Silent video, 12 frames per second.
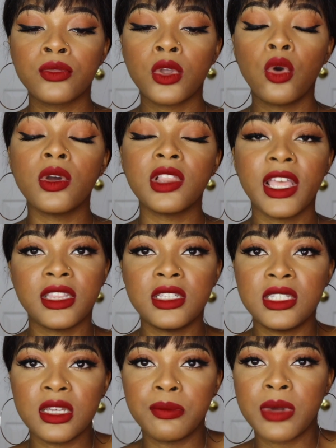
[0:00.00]
or like the
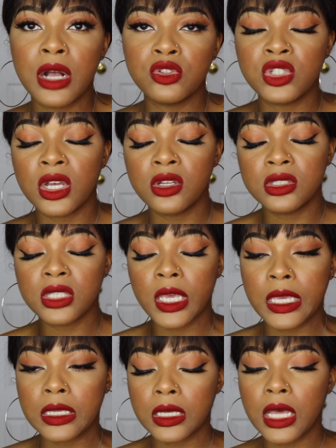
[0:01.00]
dip brow gels,
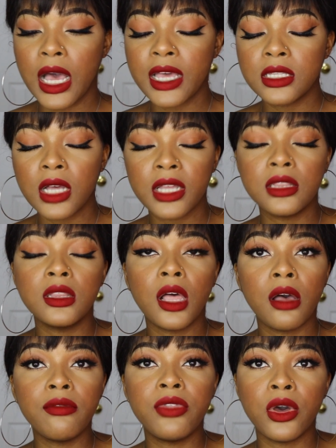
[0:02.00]
like I
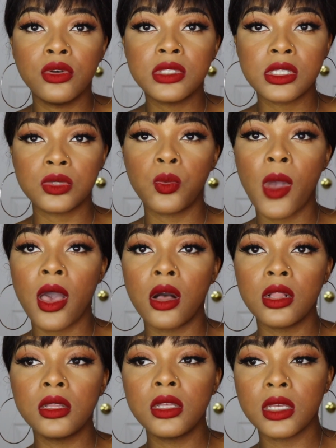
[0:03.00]
love those as
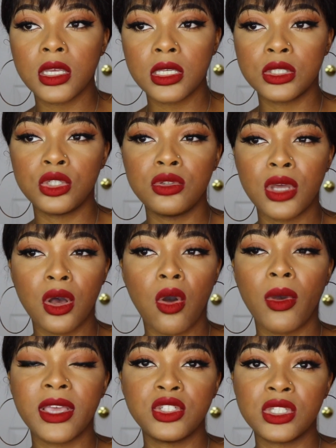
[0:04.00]
well because, you
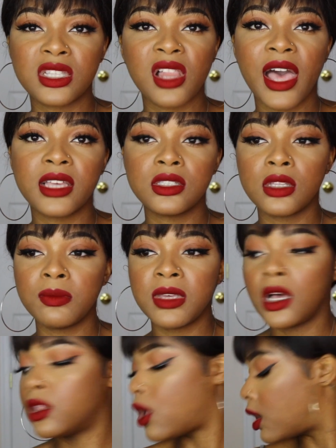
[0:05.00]
know, it just lasts me
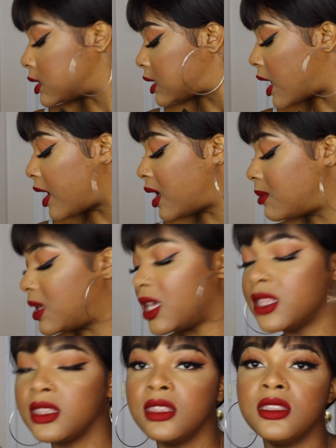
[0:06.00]
a long time
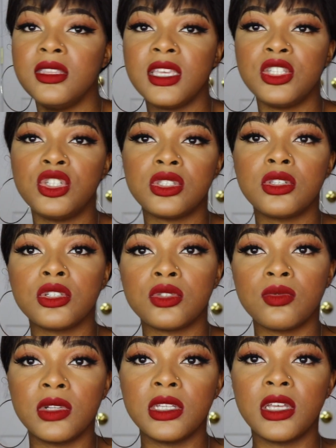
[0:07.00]
and it just looks
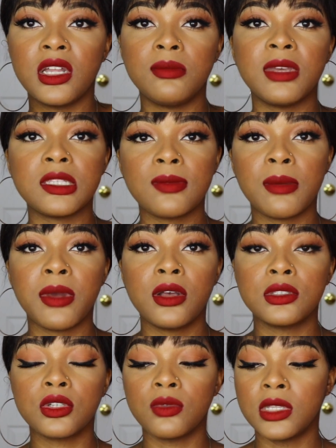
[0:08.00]
really good. It makes my
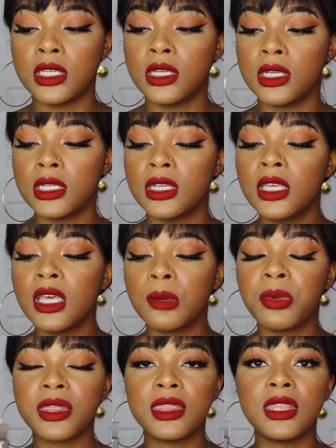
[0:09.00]
brows look really good. But